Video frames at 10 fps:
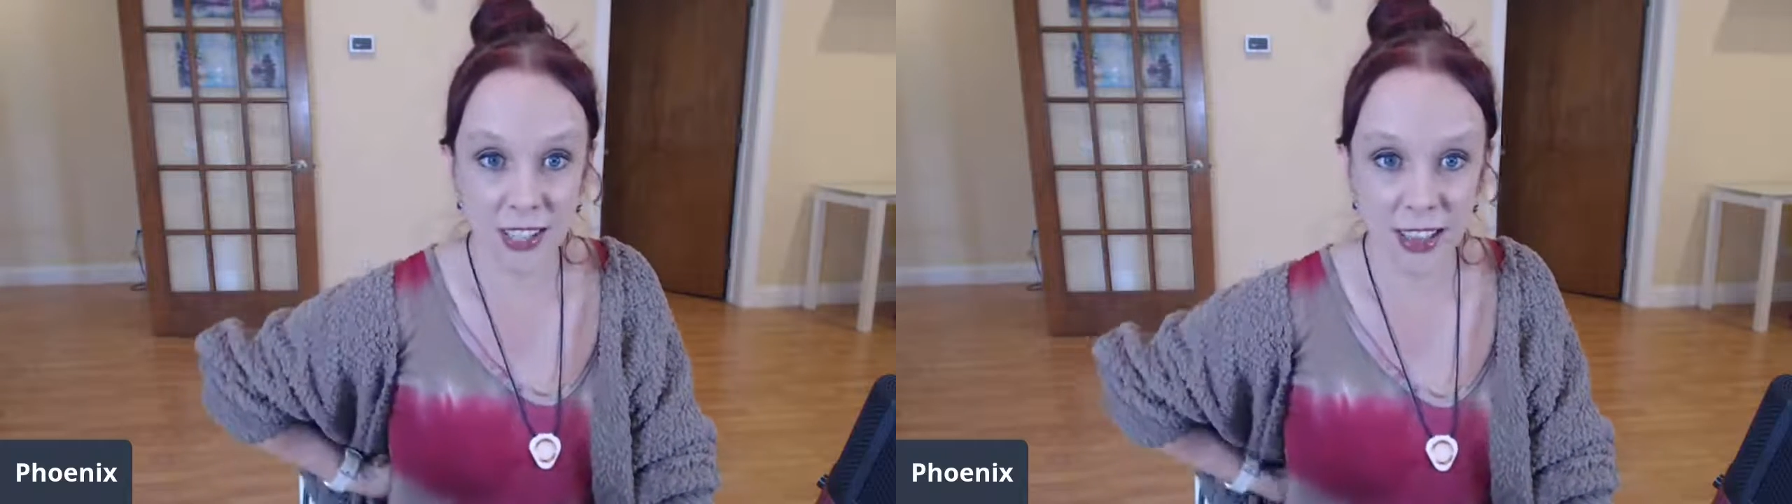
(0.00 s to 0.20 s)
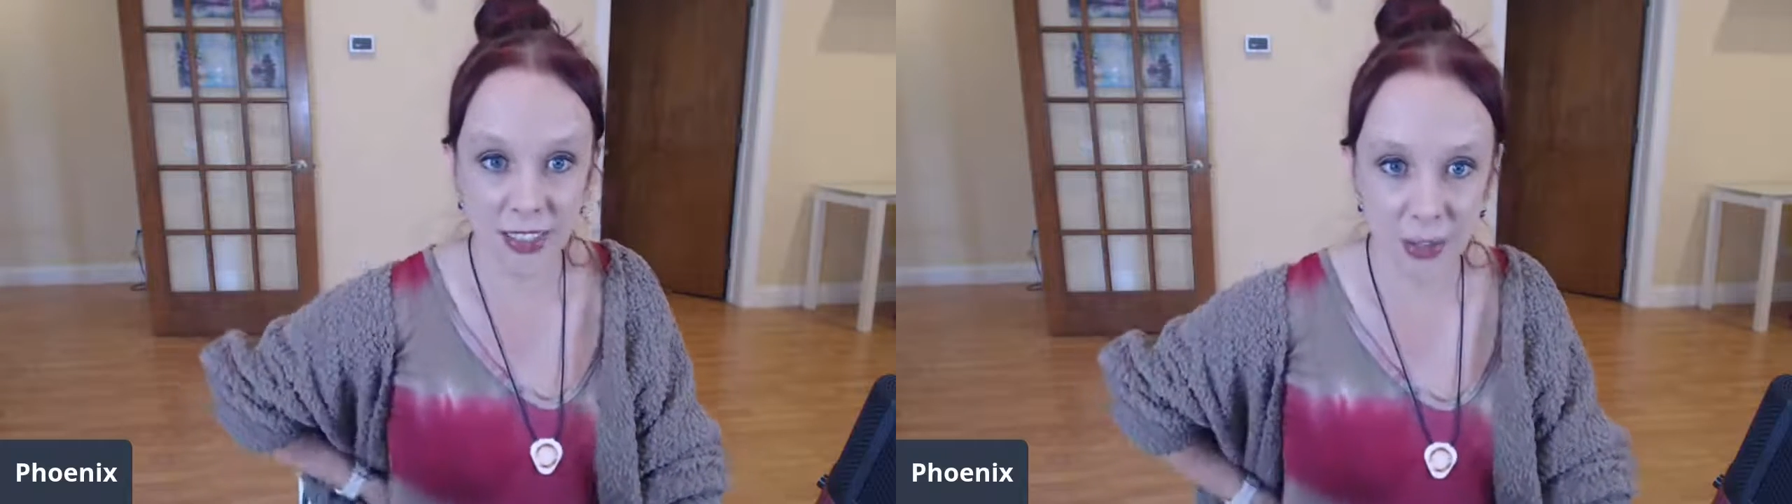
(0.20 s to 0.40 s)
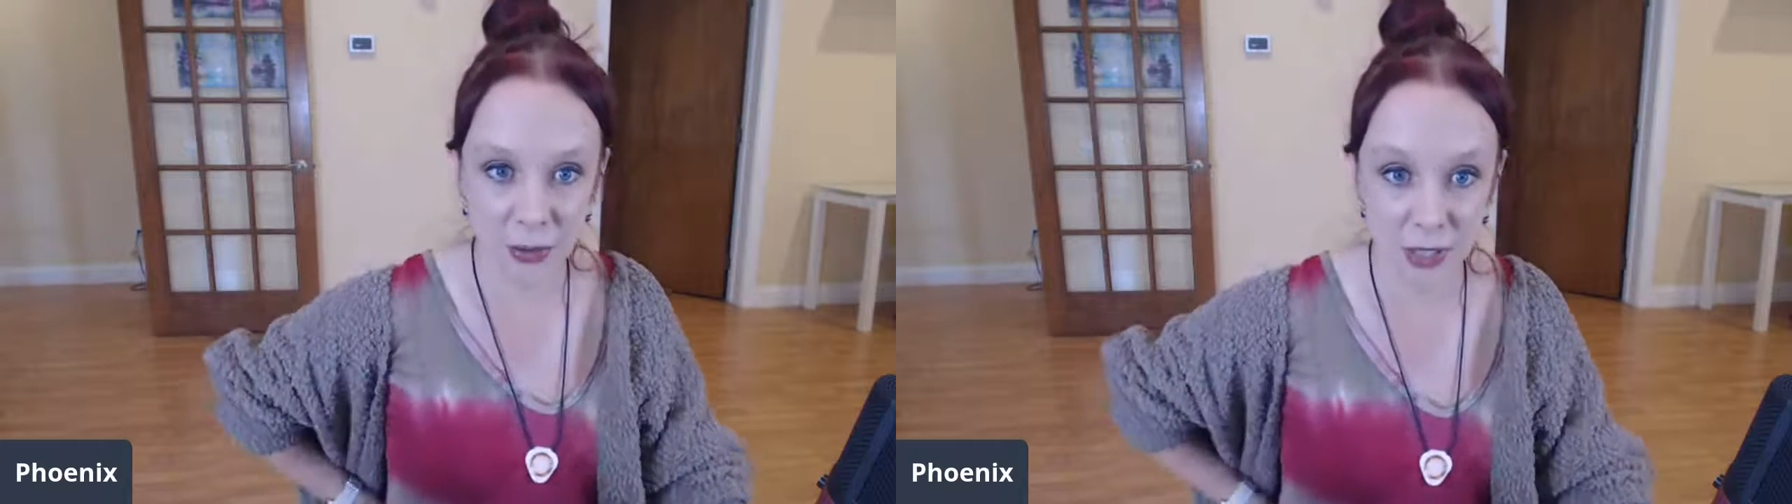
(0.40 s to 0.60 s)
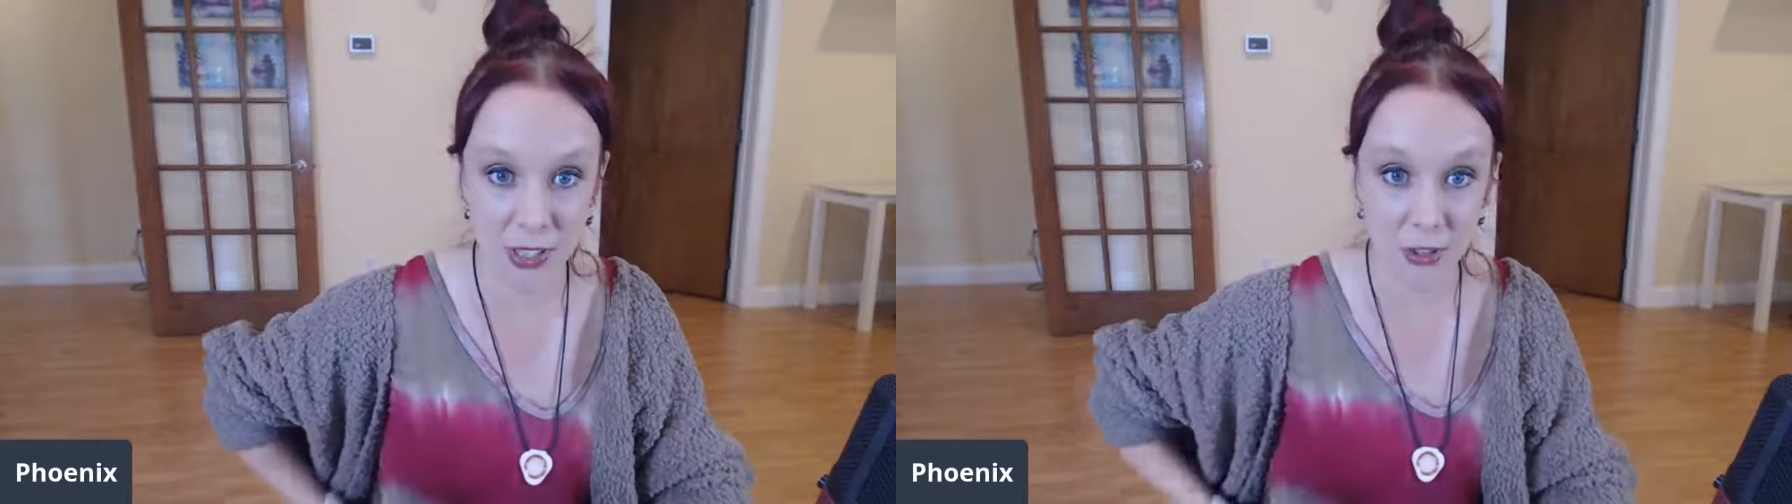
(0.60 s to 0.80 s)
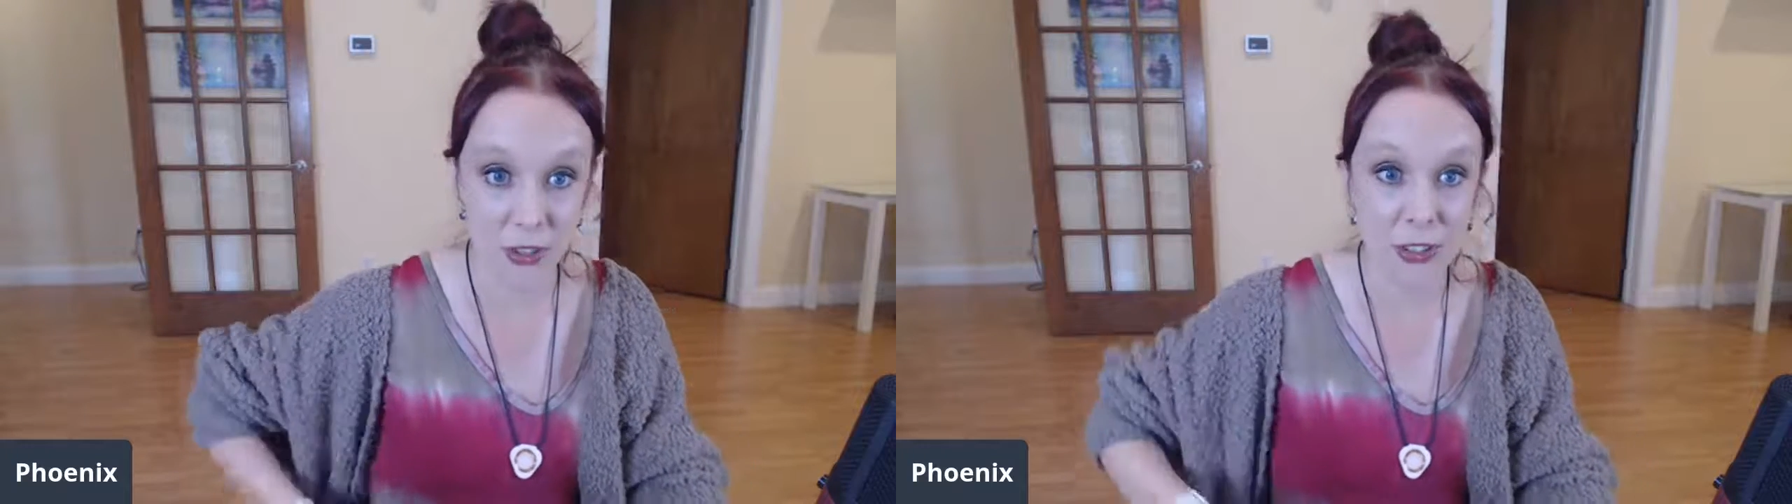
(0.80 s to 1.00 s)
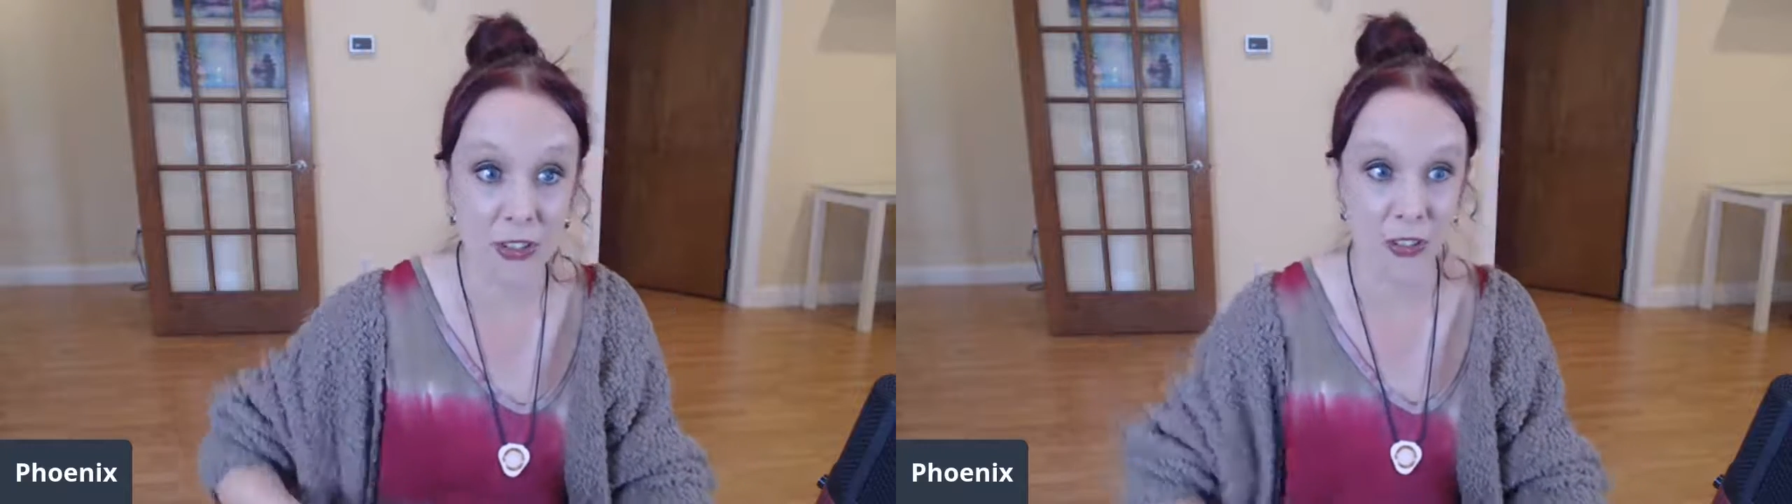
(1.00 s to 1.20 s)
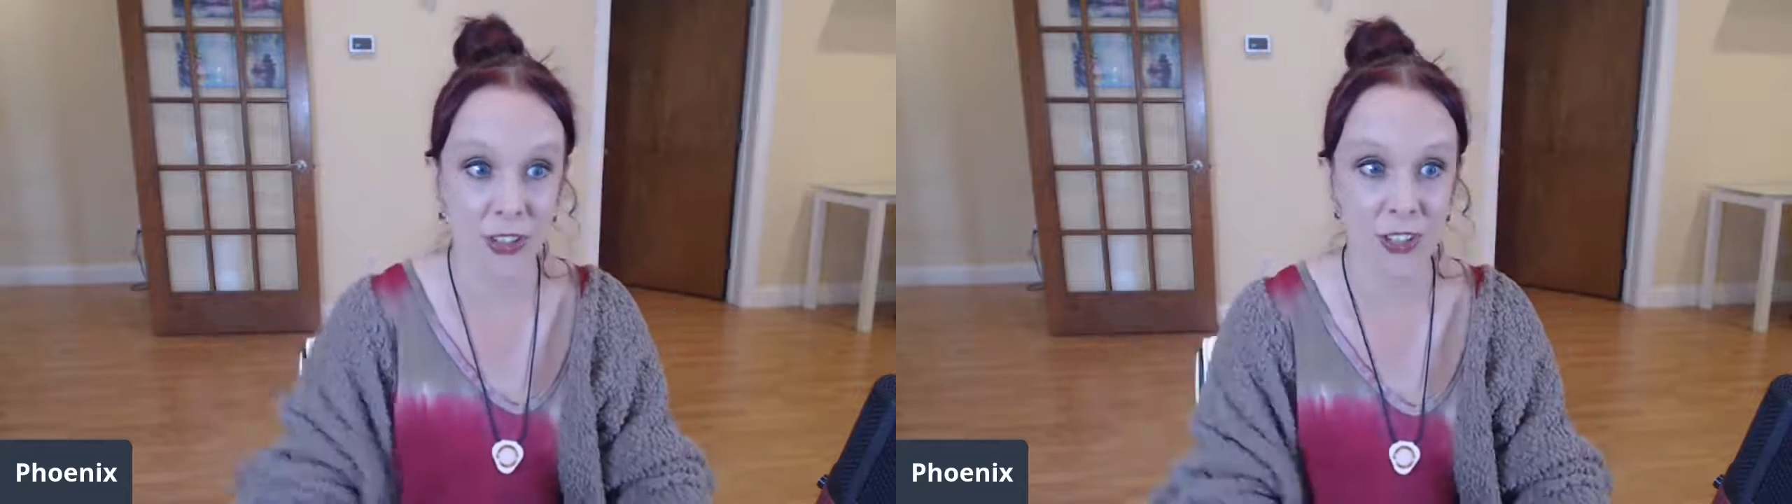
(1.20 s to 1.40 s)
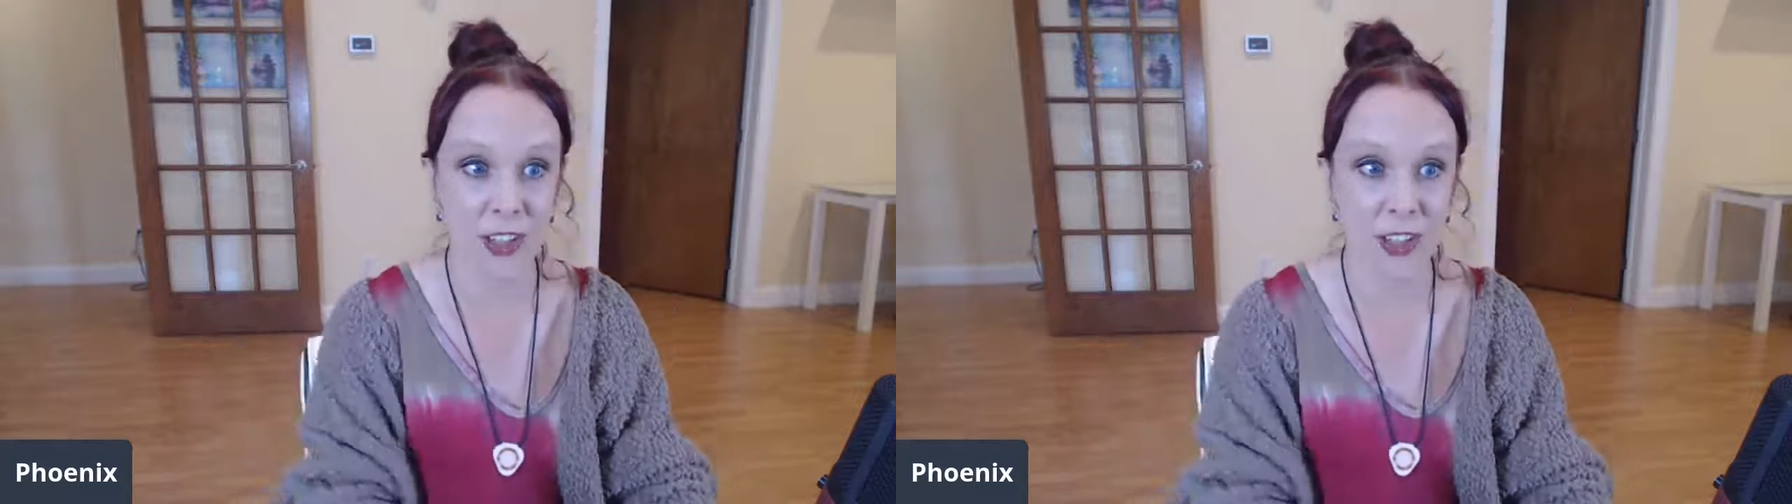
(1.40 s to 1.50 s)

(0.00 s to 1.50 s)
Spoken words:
and that it was a girl's shirt,